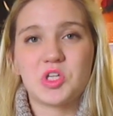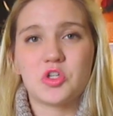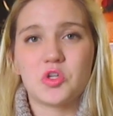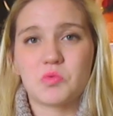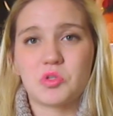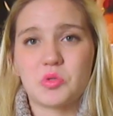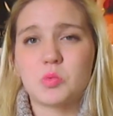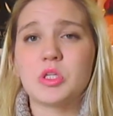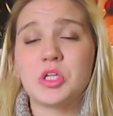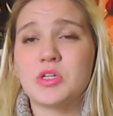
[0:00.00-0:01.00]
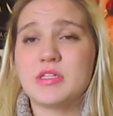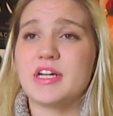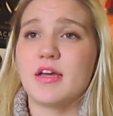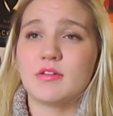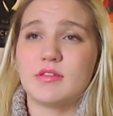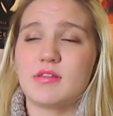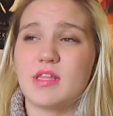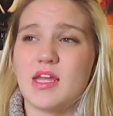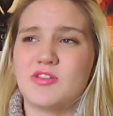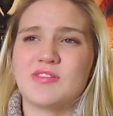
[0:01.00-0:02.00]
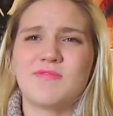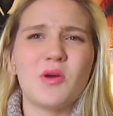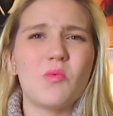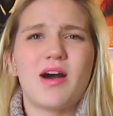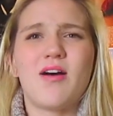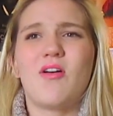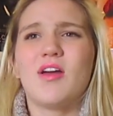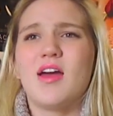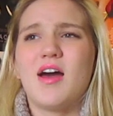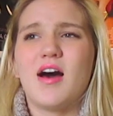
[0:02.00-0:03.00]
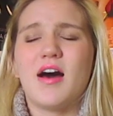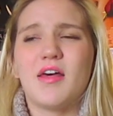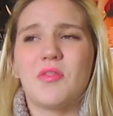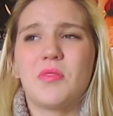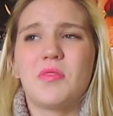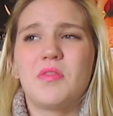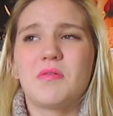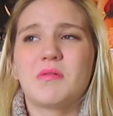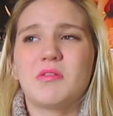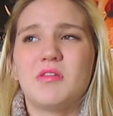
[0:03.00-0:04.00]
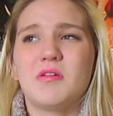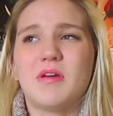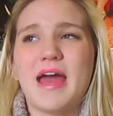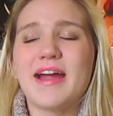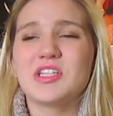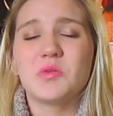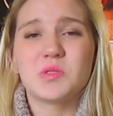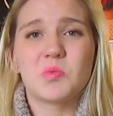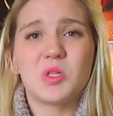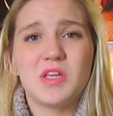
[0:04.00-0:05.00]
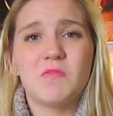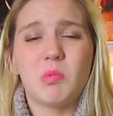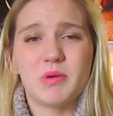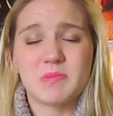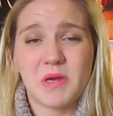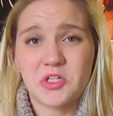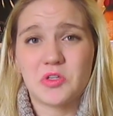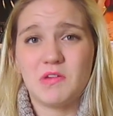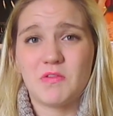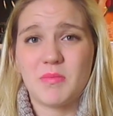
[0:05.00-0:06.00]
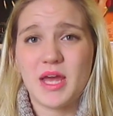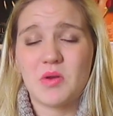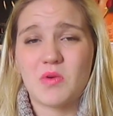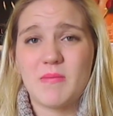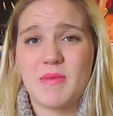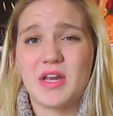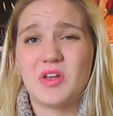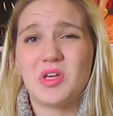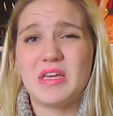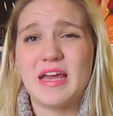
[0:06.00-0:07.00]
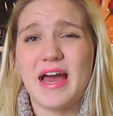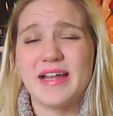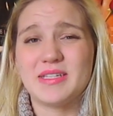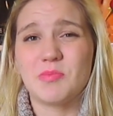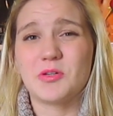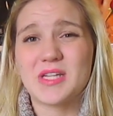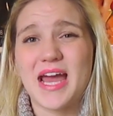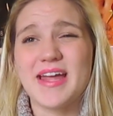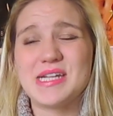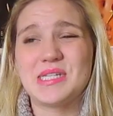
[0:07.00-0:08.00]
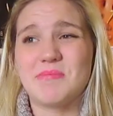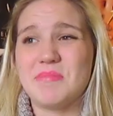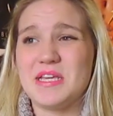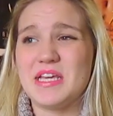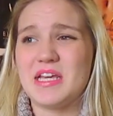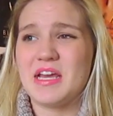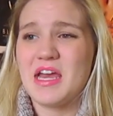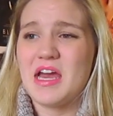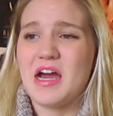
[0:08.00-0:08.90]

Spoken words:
Jones were just really good together. They just fit well. The acting was believable, especially from Eddie Redmayne. He had to pretend to be